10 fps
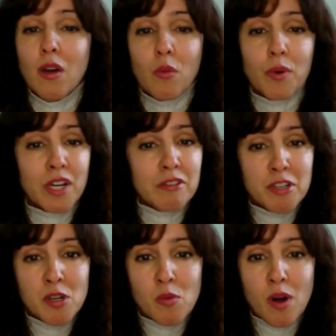whatever
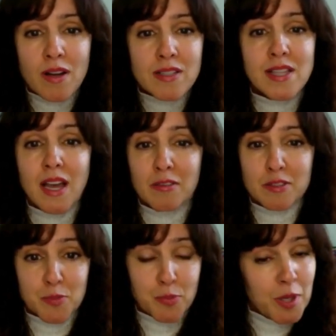it was, I
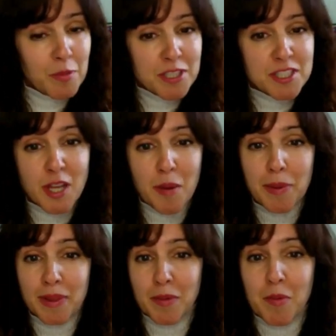was pretty much
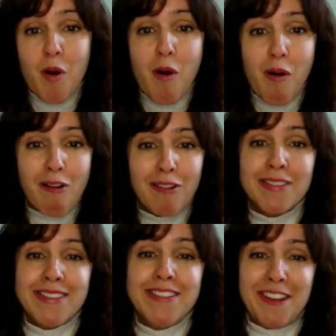dumping them all
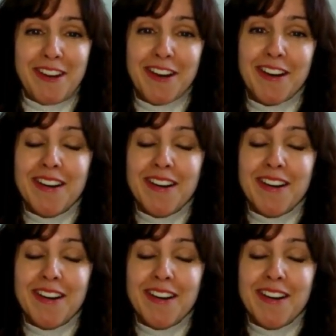in there.